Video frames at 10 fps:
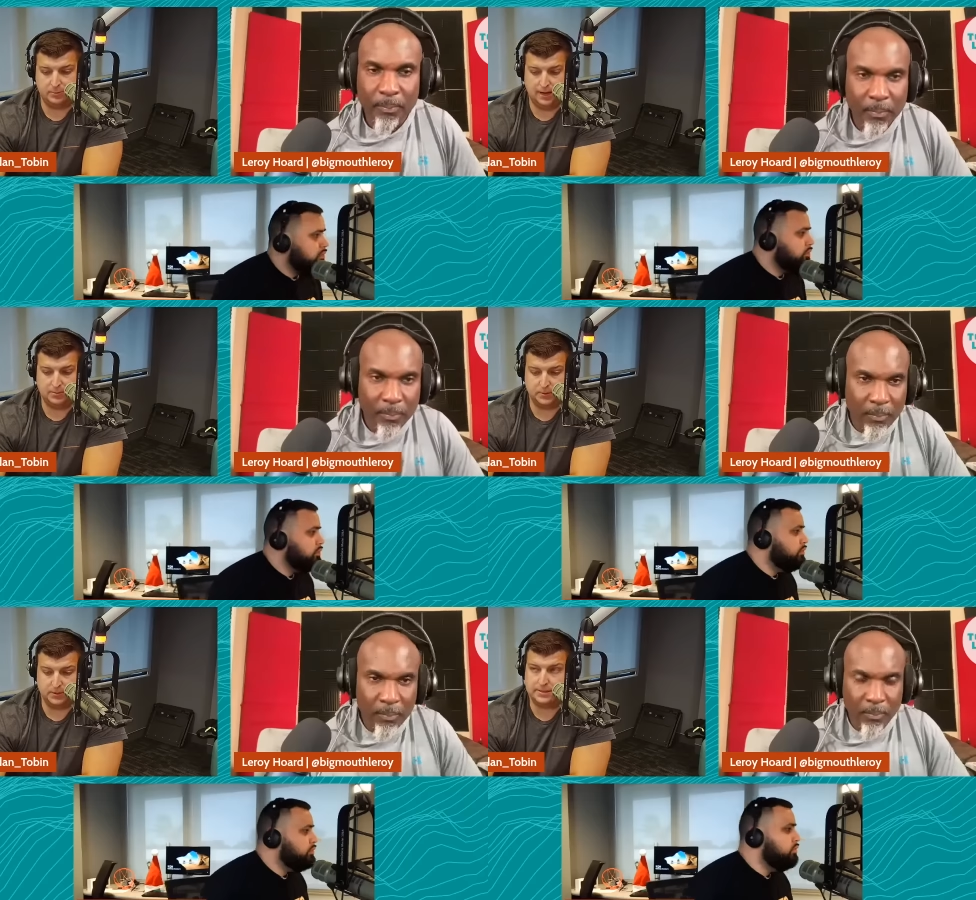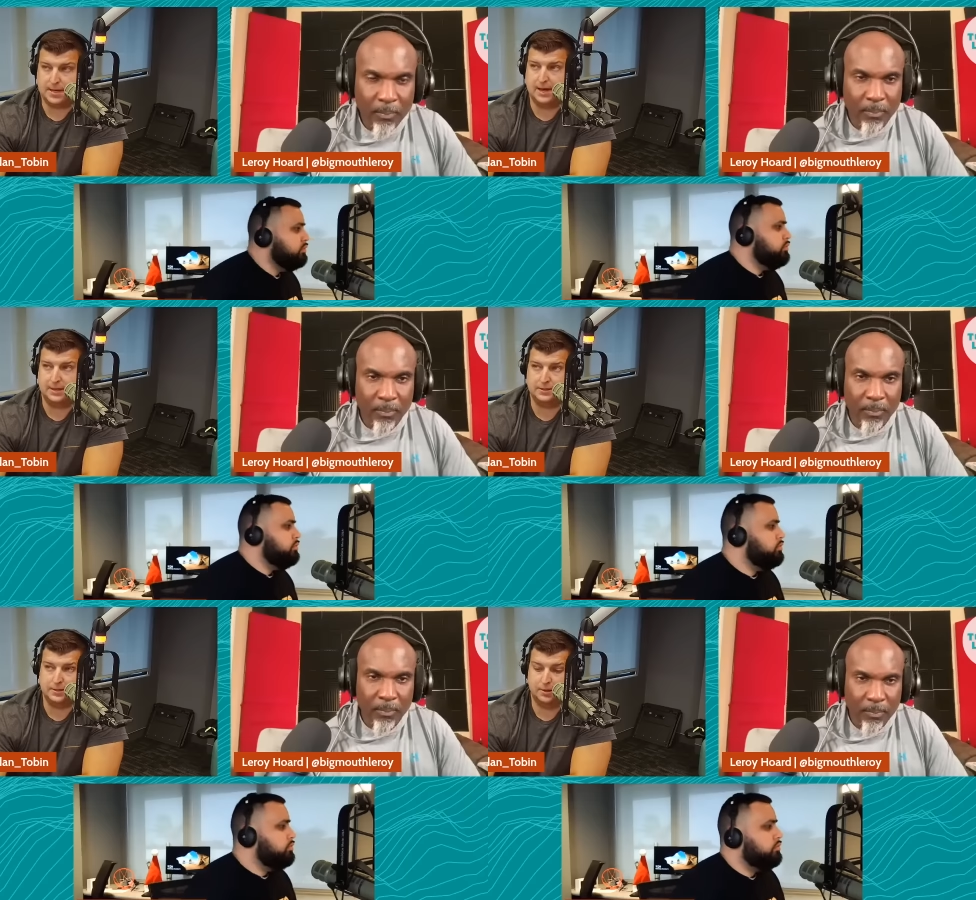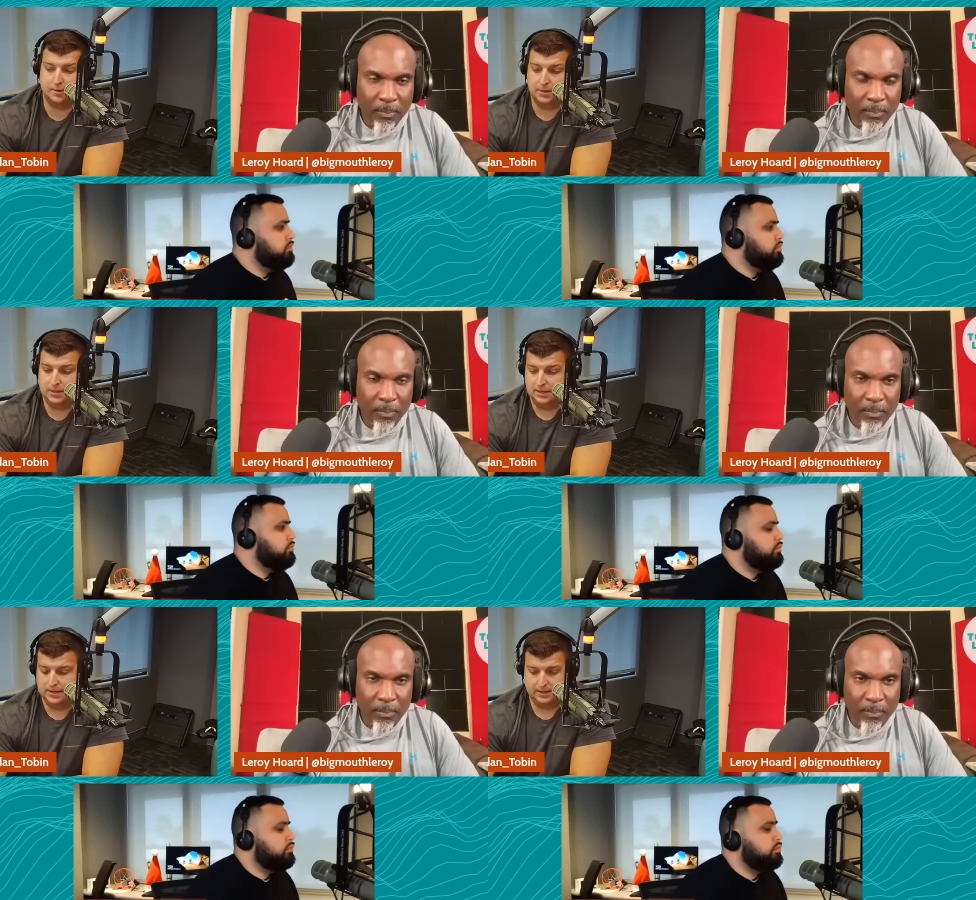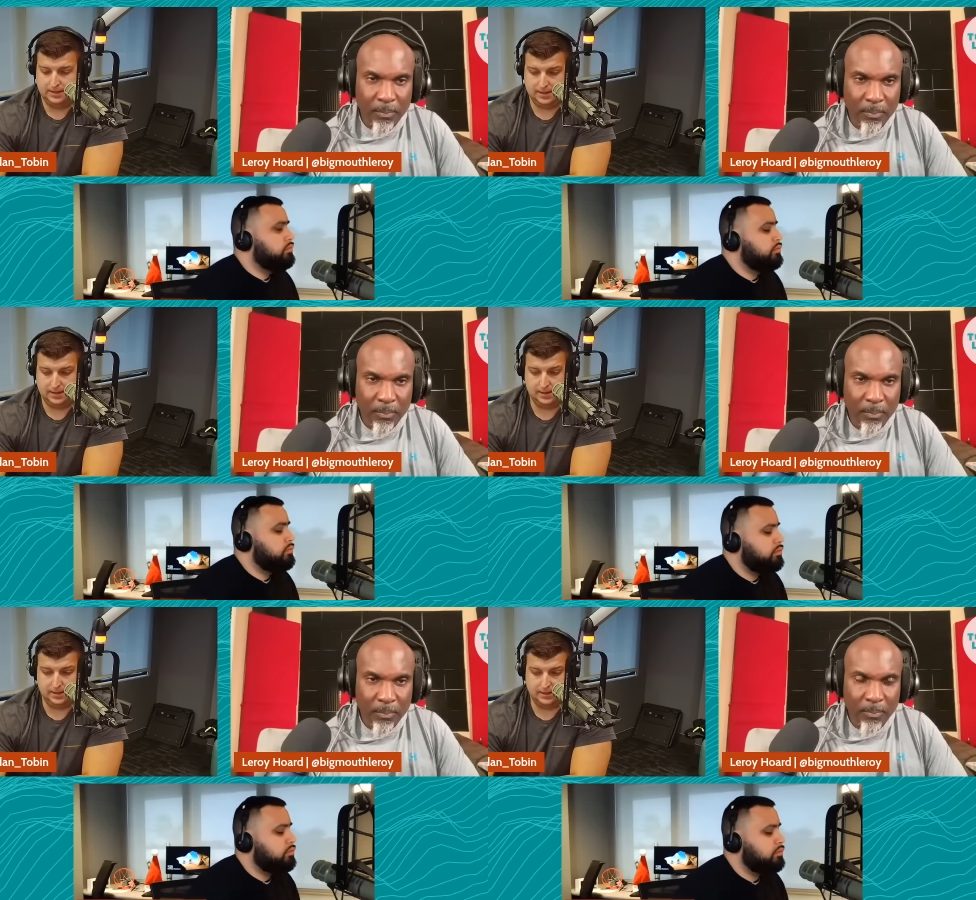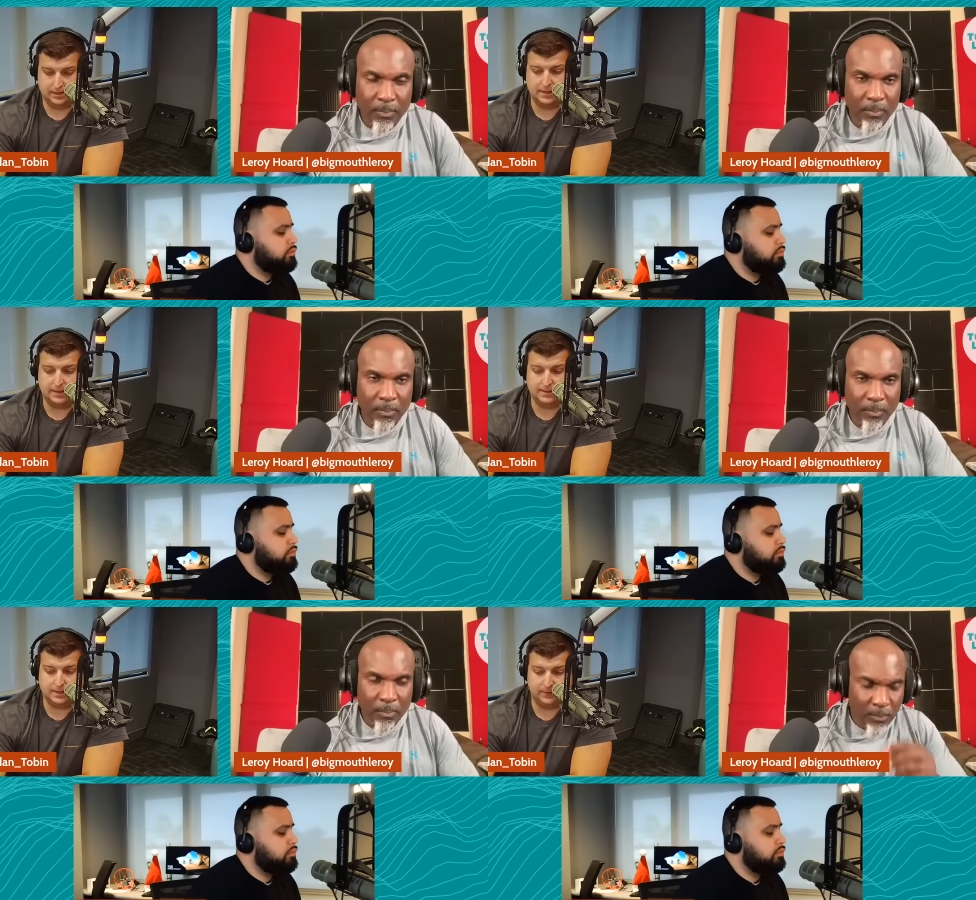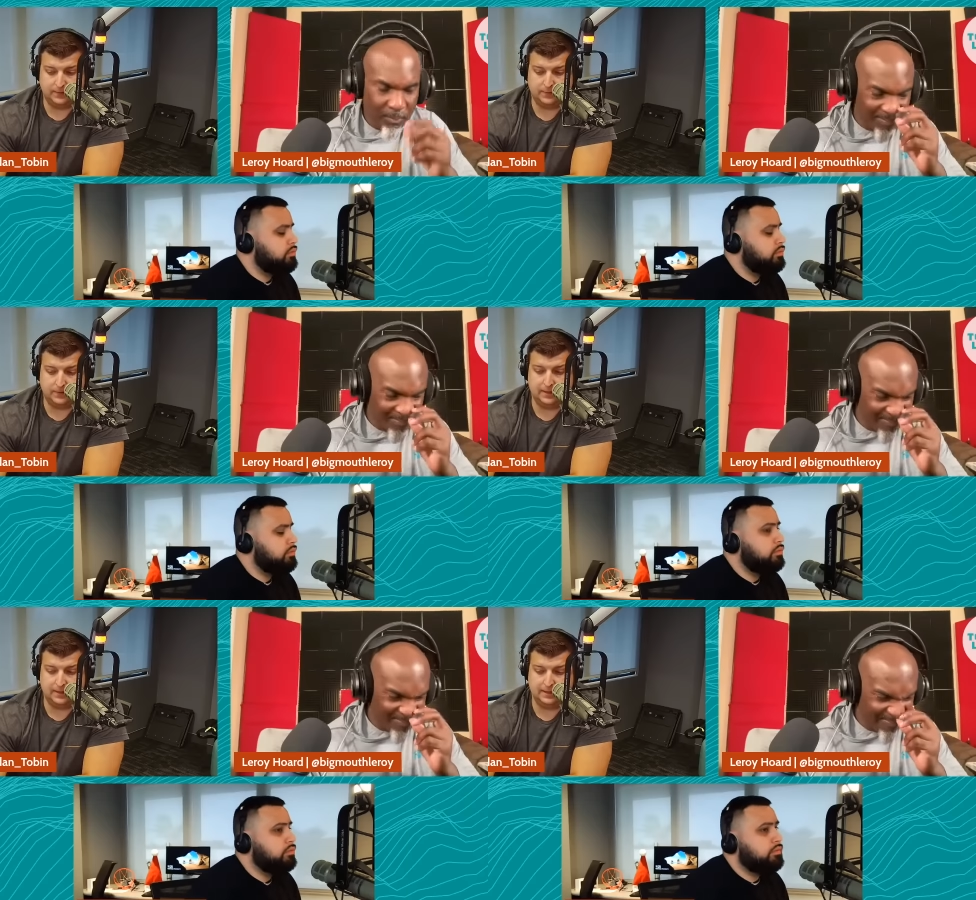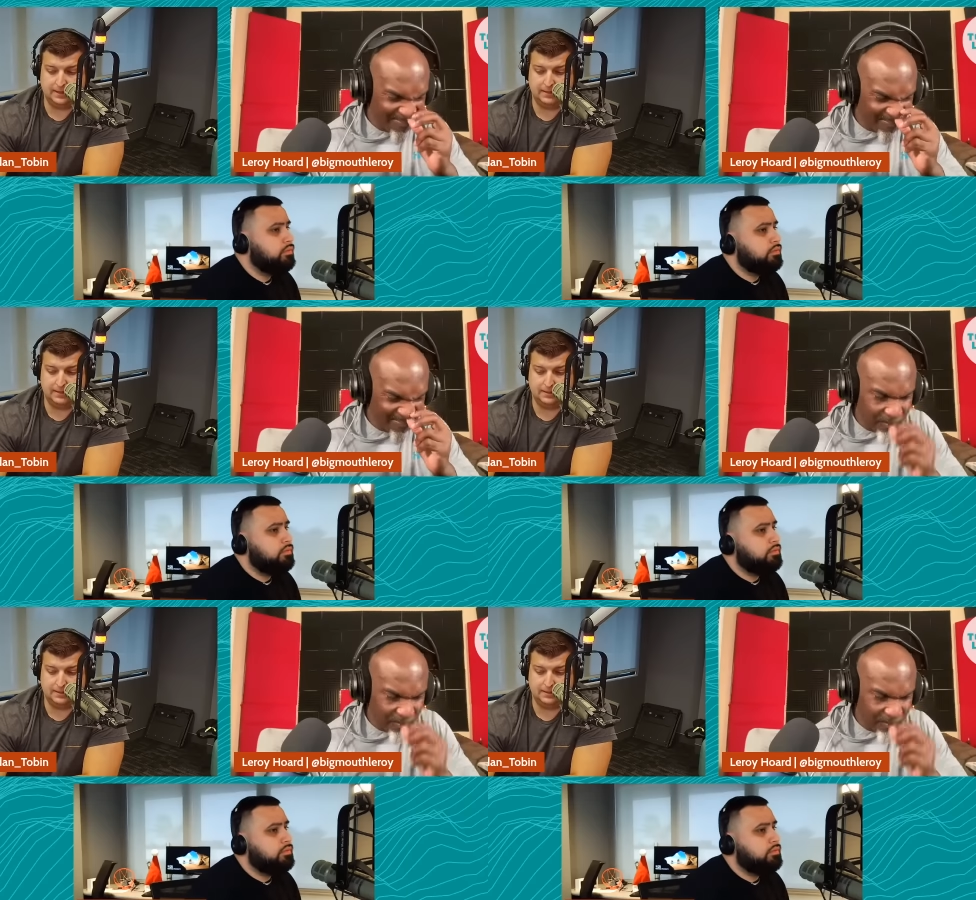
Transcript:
Speaker 1: games with a sack, so uh, it does definitely feel like he is